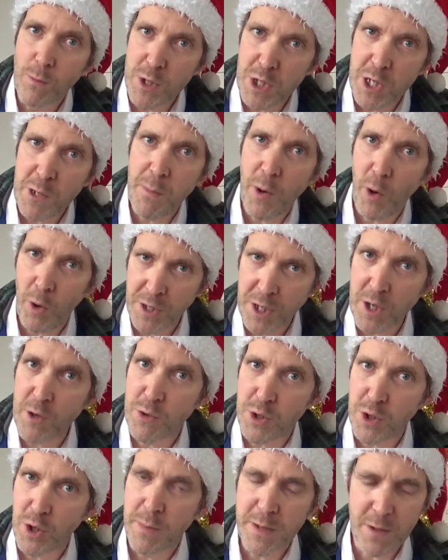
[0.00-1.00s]
which he put on
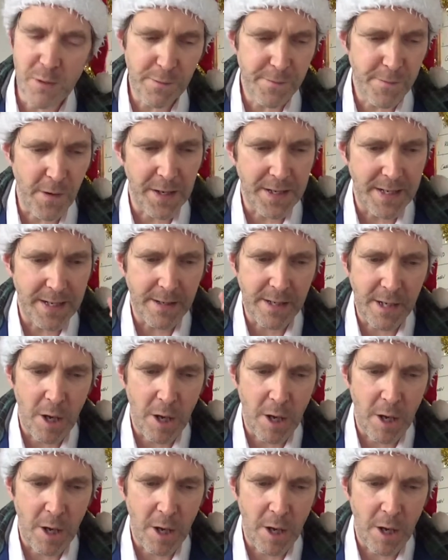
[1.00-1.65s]
YouTube and you'll find it.